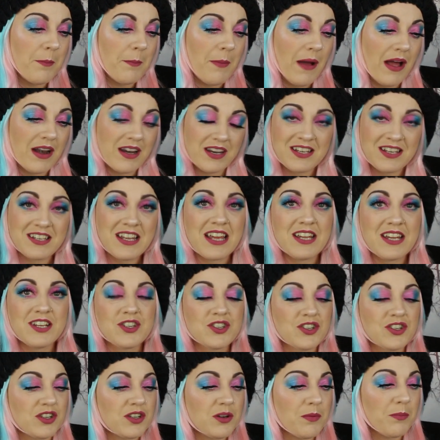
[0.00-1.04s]

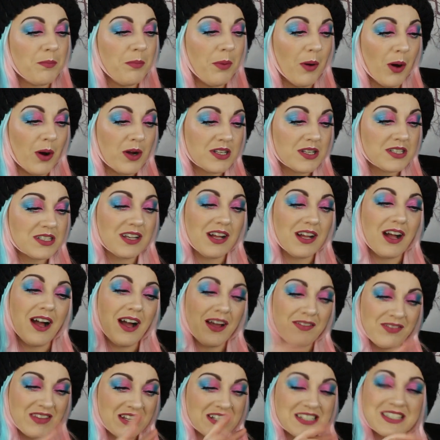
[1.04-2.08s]
endangered, but
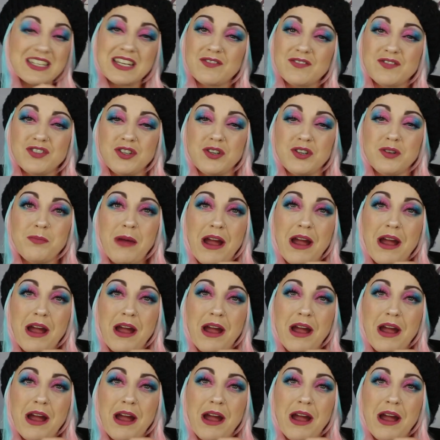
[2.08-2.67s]
this gives you,